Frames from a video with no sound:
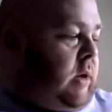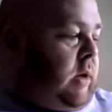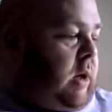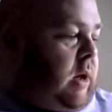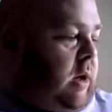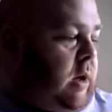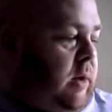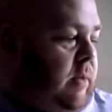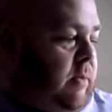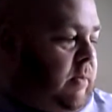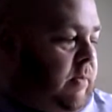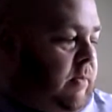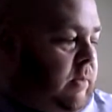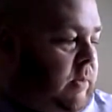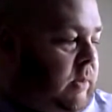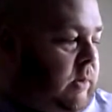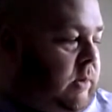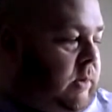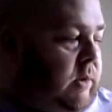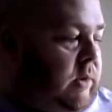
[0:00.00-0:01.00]
Um,
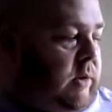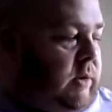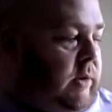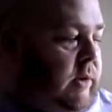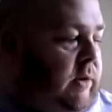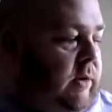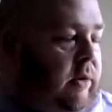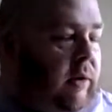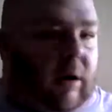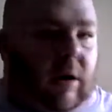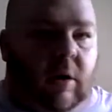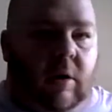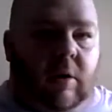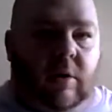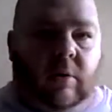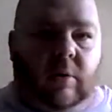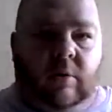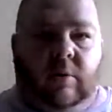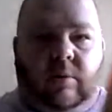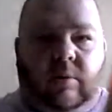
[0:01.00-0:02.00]
so I've got a
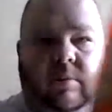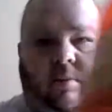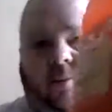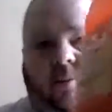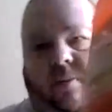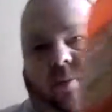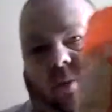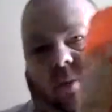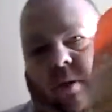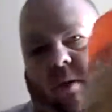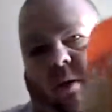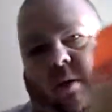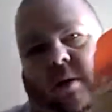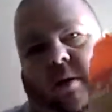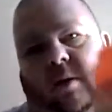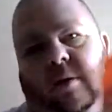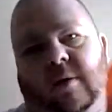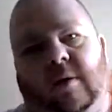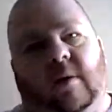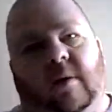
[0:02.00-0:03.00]

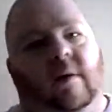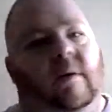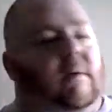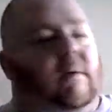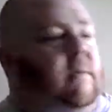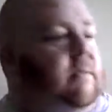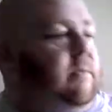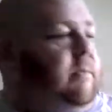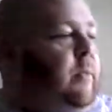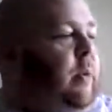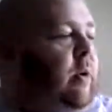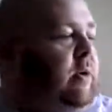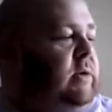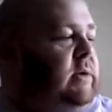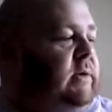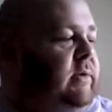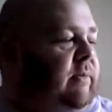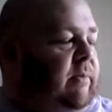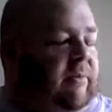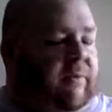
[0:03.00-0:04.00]
whole
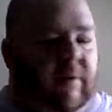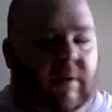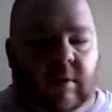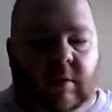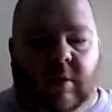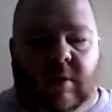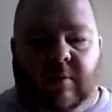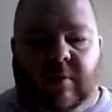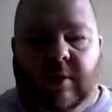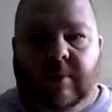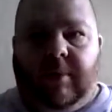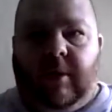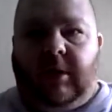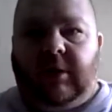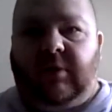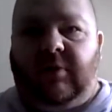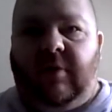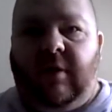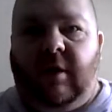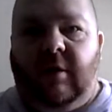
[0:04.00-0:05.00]
box, for, coffee
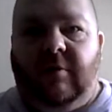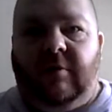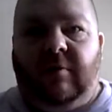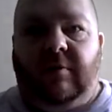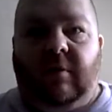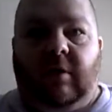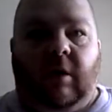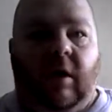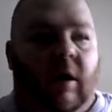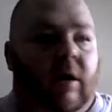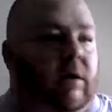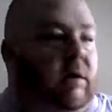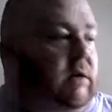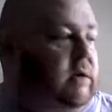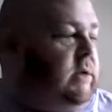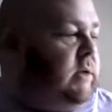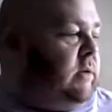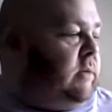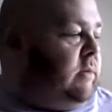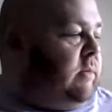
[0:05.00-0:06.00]
box full of
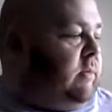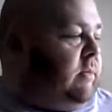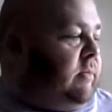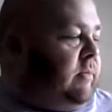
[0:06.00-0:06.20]
codes